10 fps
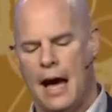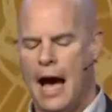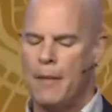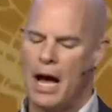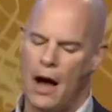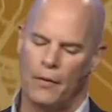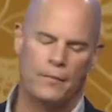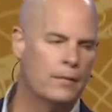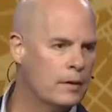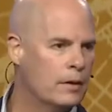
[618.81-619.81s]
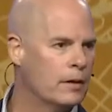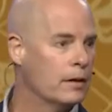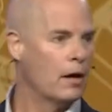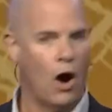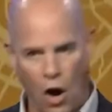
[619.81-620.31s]
I'm out
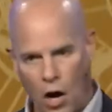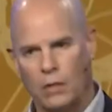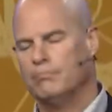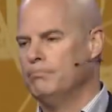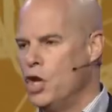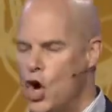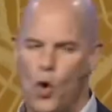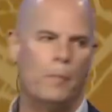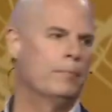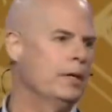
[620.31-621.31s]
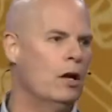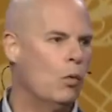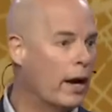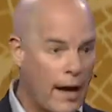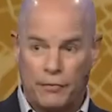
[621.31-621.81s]
are no, you know,
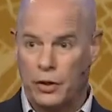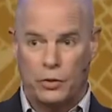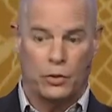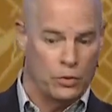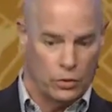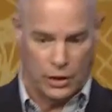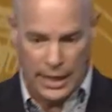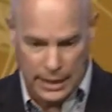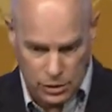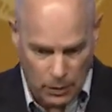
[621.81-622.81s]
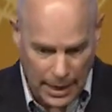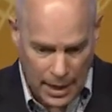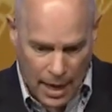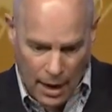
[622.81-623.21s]
whatever your, your thing is, right?